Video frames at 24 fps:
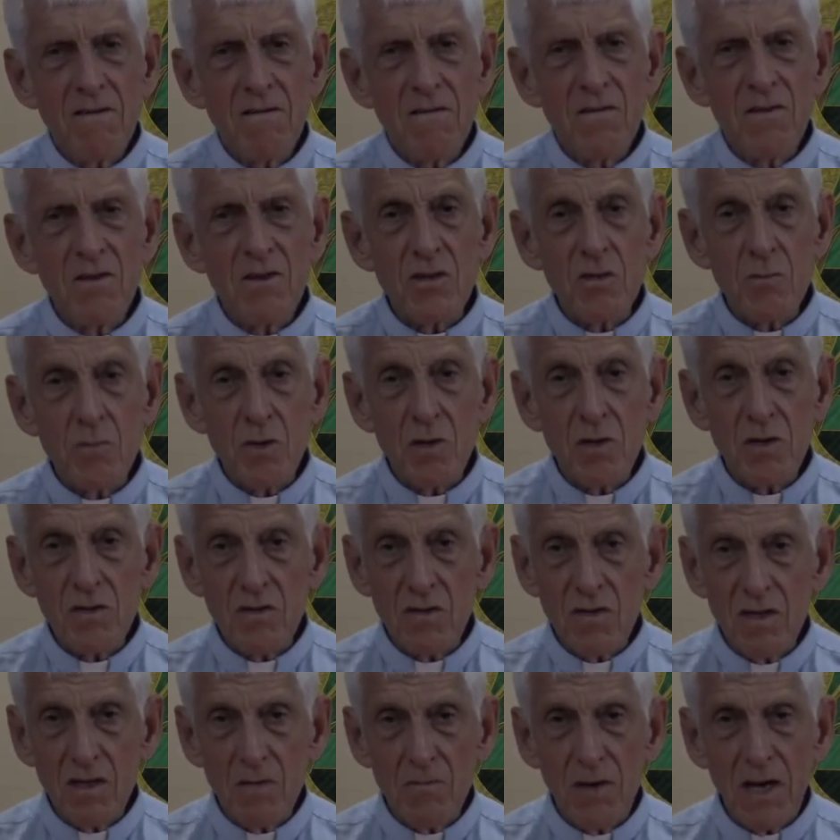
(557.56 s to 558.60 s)
The experience
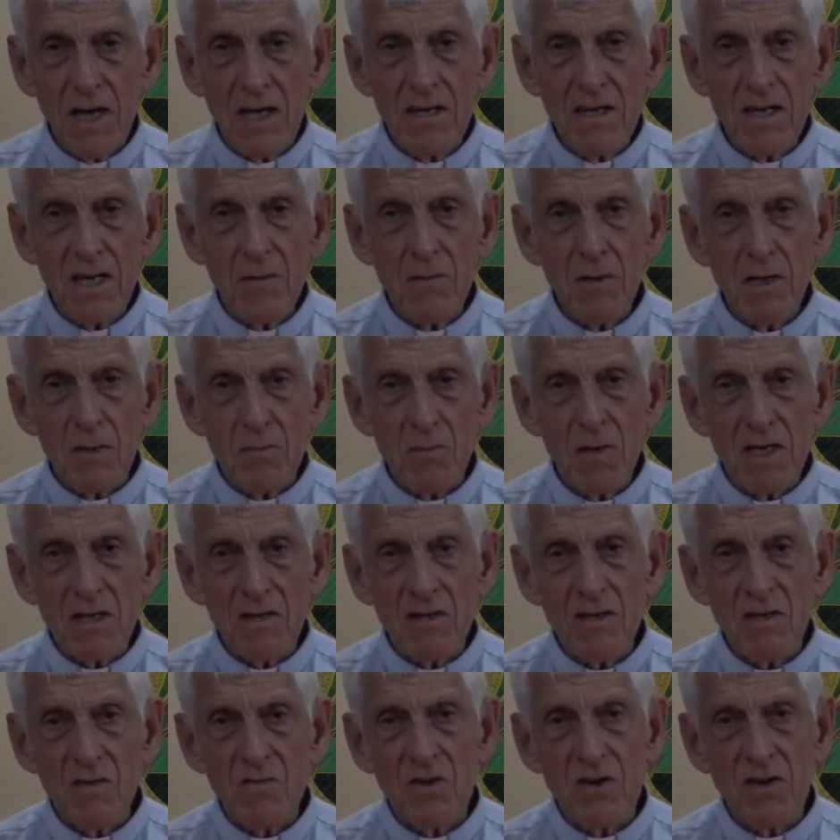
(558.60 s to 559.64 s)
of the pandemic makes
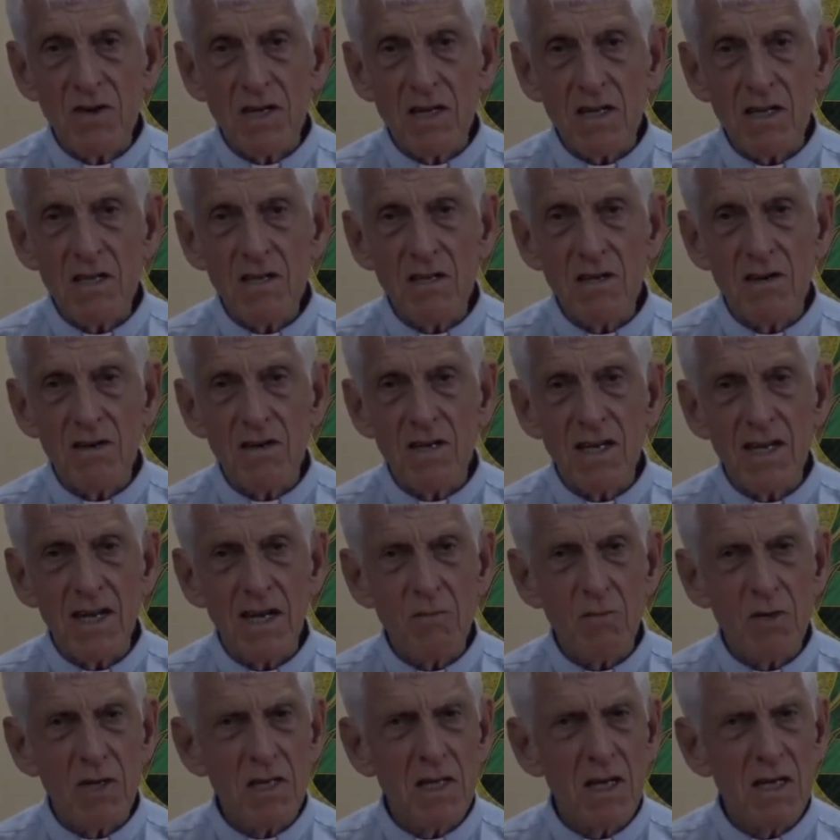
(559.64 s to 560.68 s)
this very clear, yet I
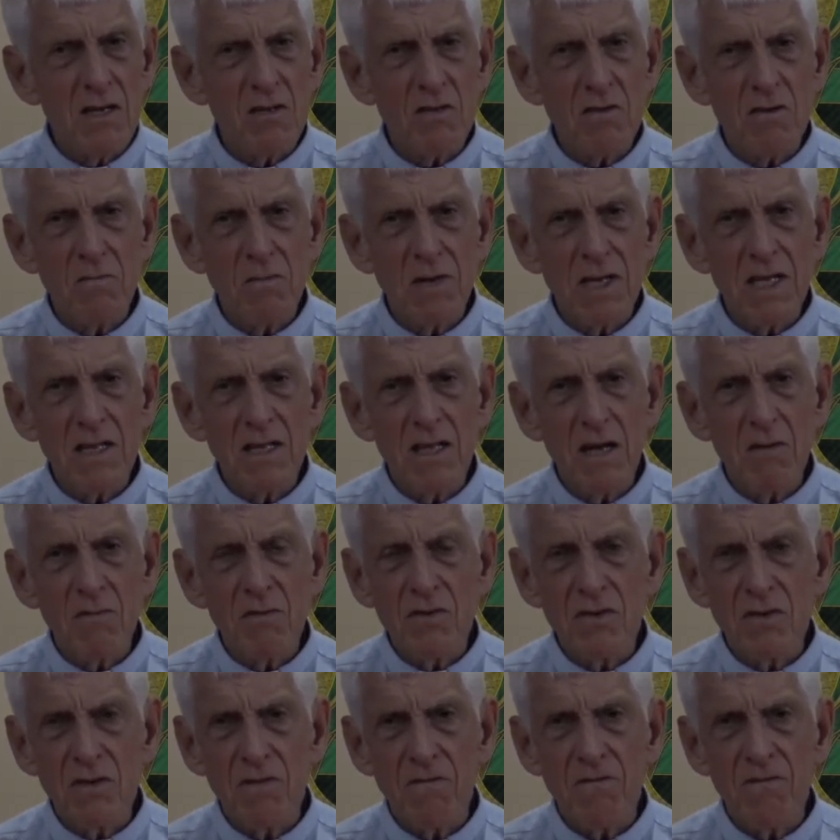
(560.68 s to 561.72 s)
realize there are many
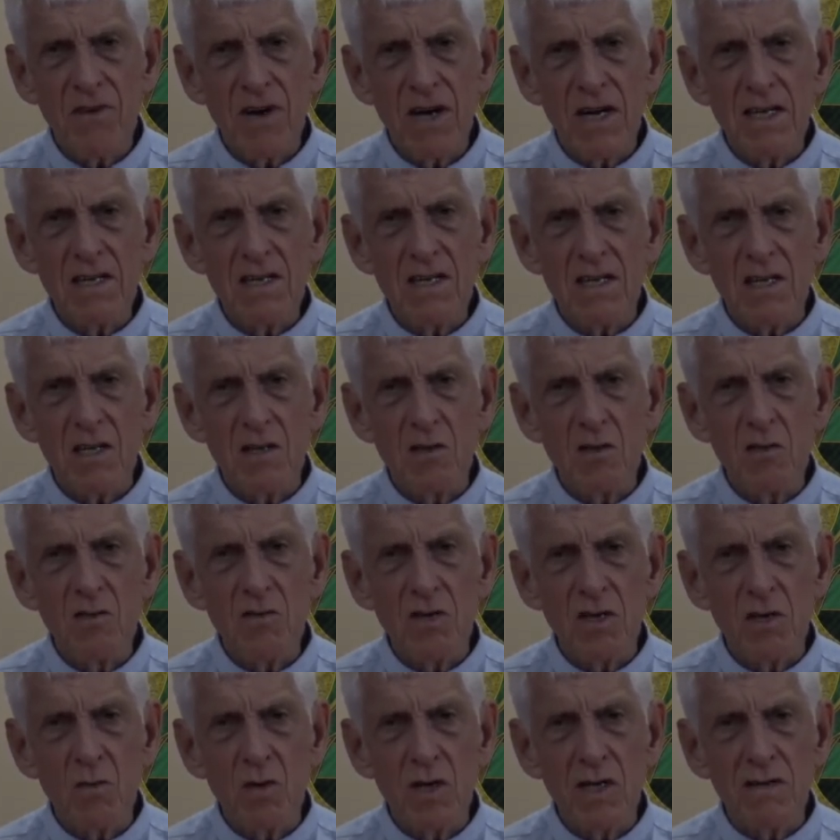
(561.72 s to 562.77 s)
levels of finding and
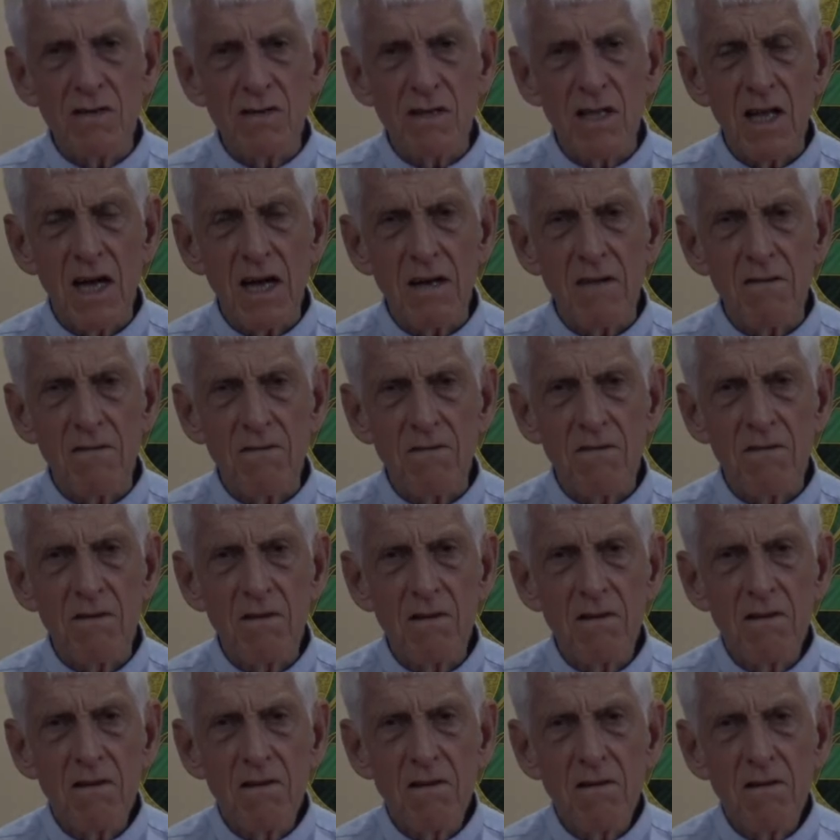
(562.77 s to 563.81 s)
losing one's life.
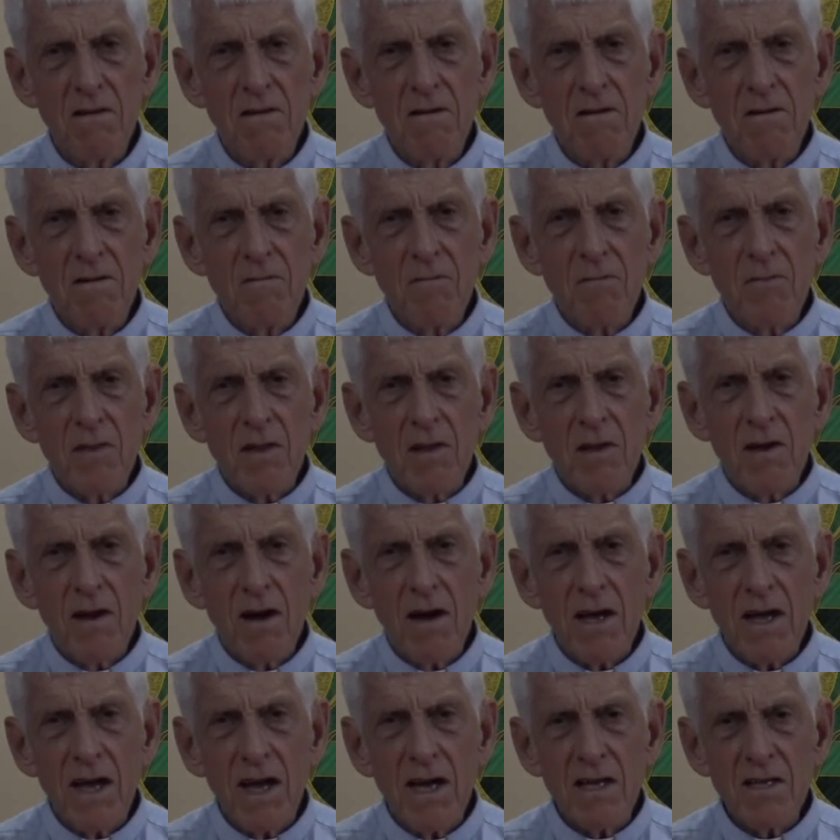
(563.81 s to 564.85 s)

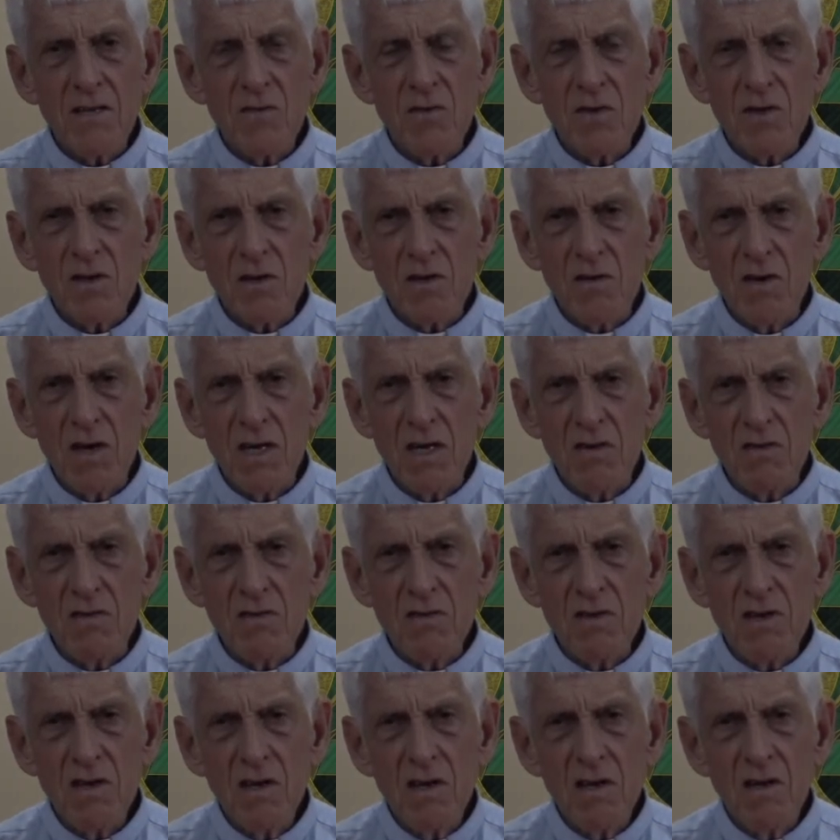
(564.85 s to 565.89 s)
I ask for the grace
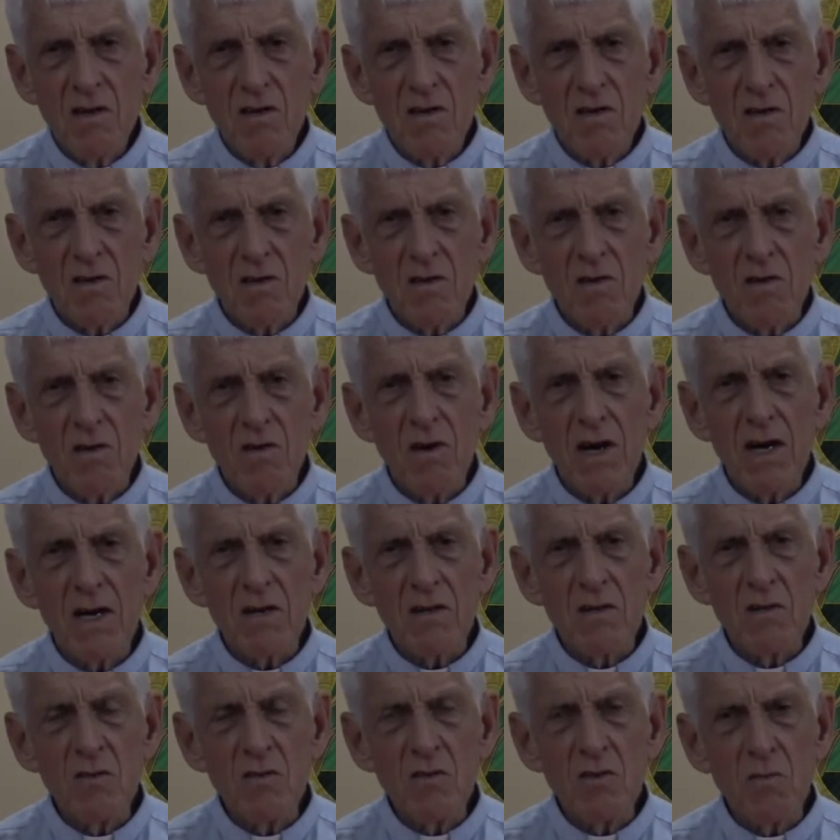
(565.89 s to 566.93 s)
to know how to
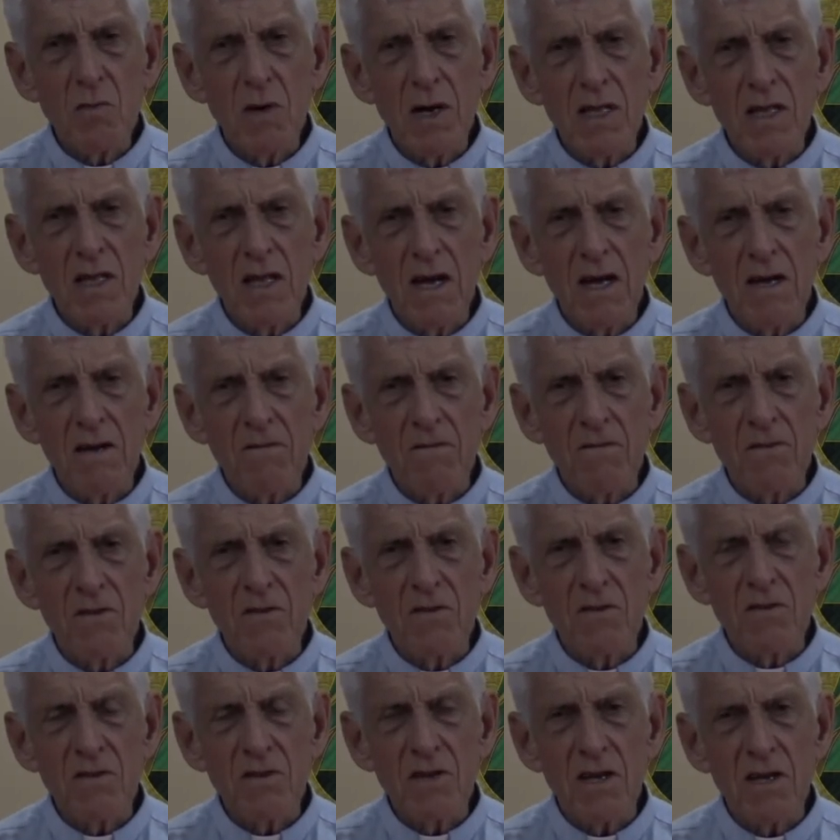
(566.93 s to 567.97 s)
lose my life for
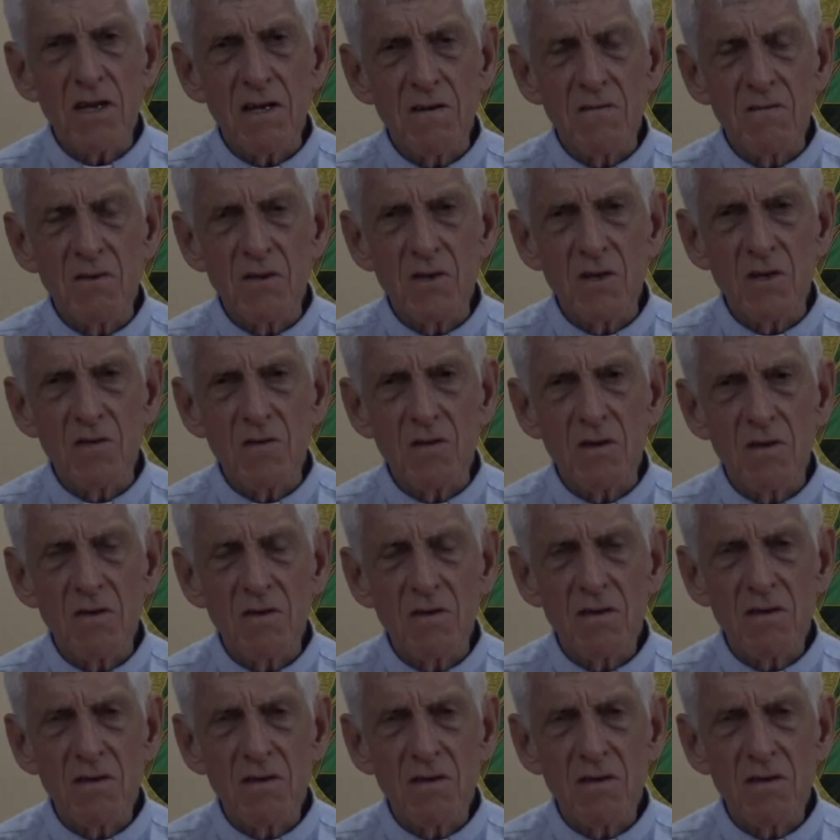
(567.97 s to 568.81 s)
the sake of Jesus.